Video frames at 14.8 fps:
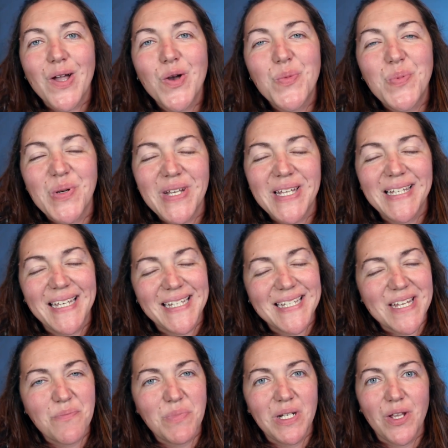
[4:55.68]
I'll put a link
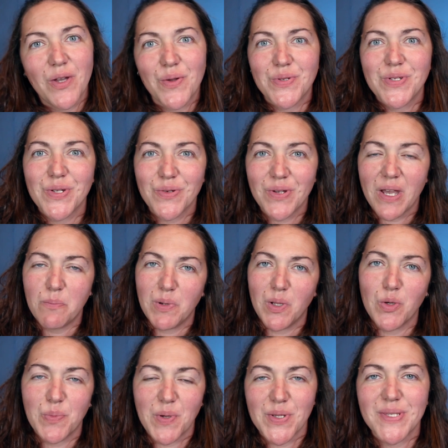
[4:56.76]
down below to a
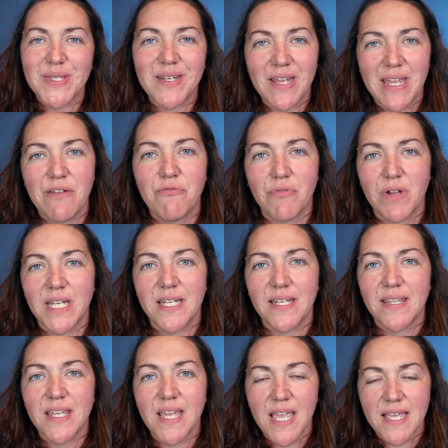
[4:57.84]
blog post that I have
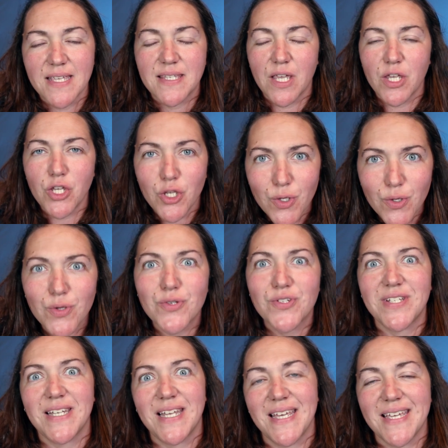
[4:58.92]
written that has a
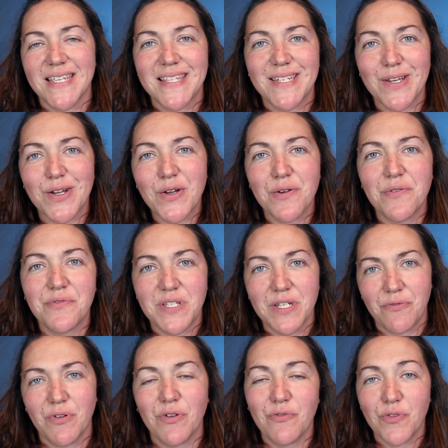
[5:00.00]
huge list of
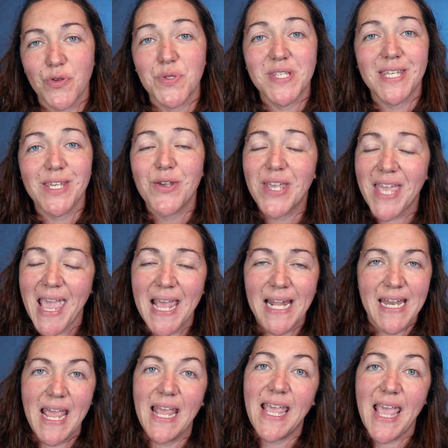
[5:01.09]
different foods that you
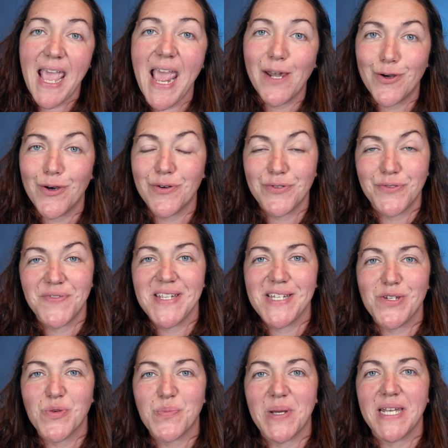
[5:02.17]
can cannot
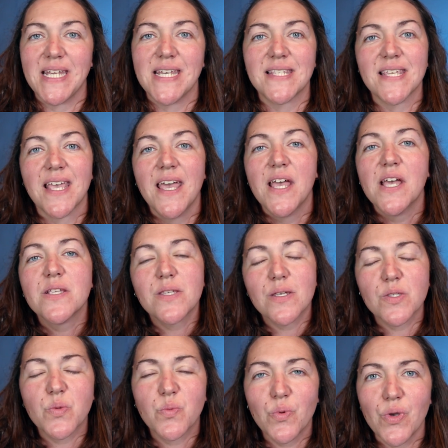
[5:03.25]
feed your bunnies. So
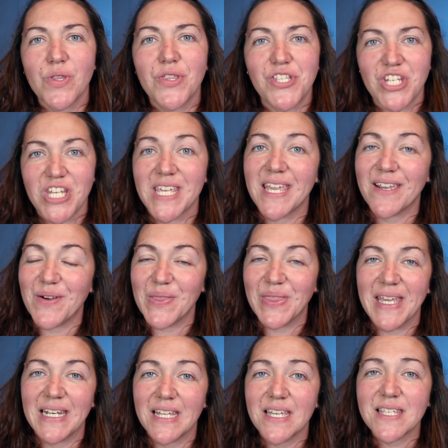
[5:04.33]
it's worth checking on
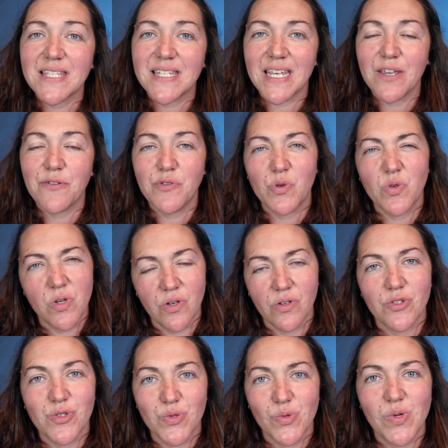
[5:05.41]
that list if you're
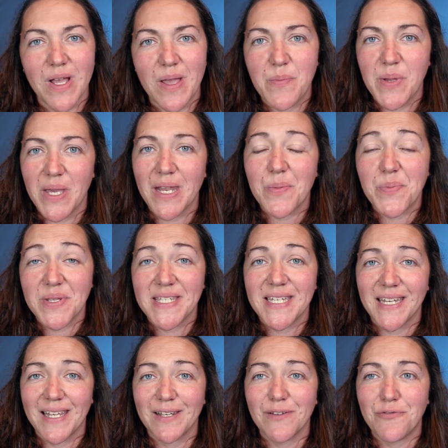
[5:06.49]
not sure about a
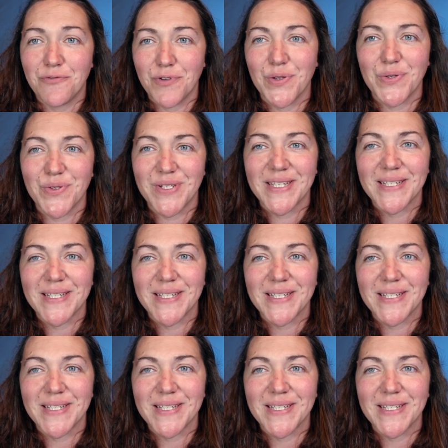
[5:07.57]
particular food.